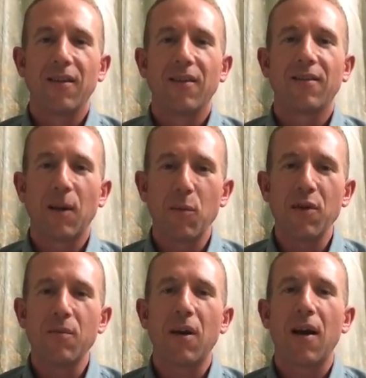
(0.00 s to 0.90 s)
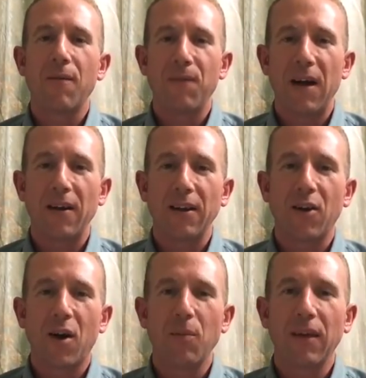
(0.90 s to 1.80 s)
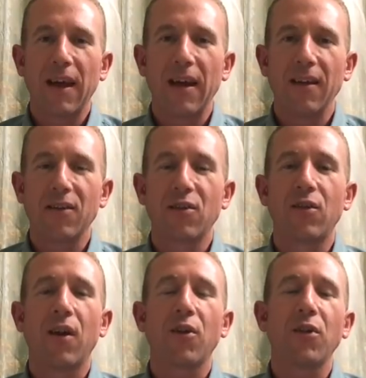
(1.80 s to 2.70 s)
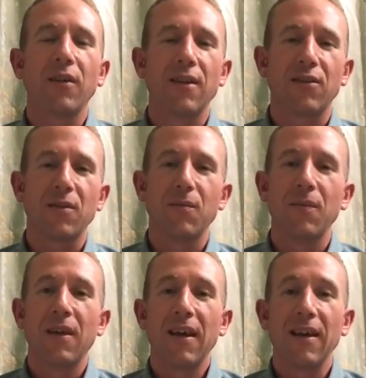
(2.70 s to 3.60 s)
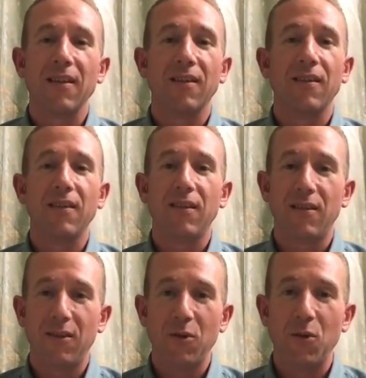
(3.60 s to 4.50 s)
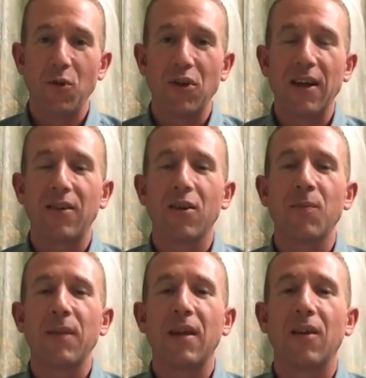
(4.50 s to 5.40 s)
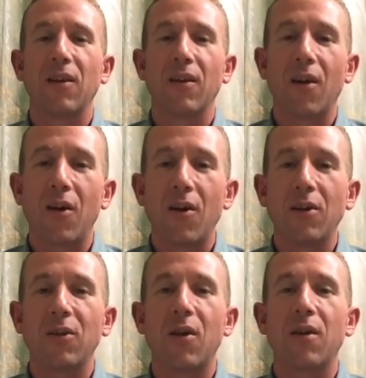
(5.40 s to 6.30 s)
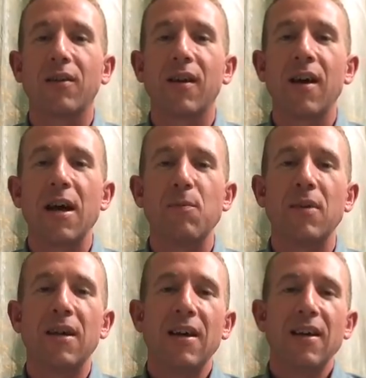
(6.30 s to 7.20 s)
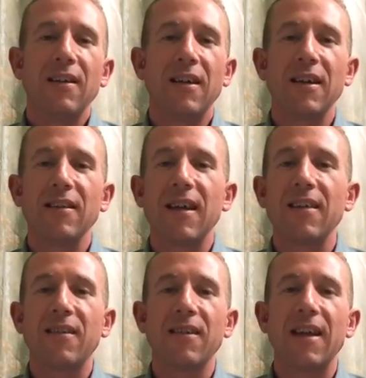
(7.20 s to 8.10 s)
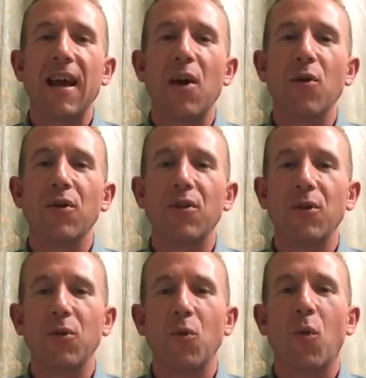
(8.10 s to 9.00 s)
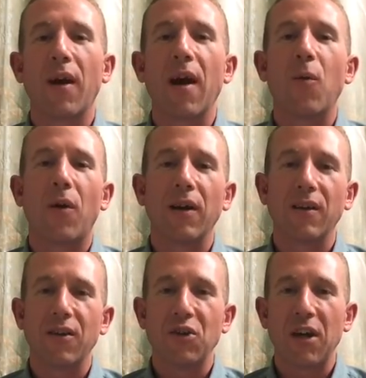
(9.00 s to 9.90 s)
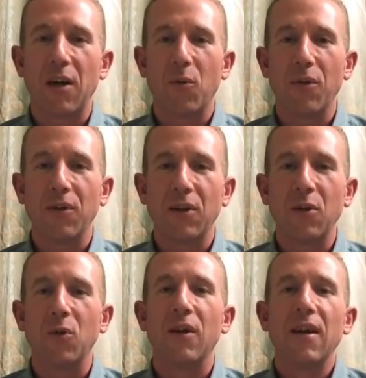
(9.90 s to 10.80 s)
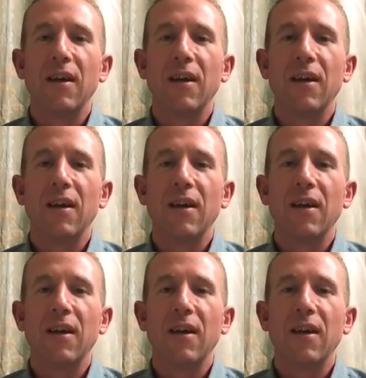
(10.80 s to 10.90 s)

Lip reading: some of them are fairly complicated. Structuralism is huge. It took me a long time to condense it down to what I wanted to share with you.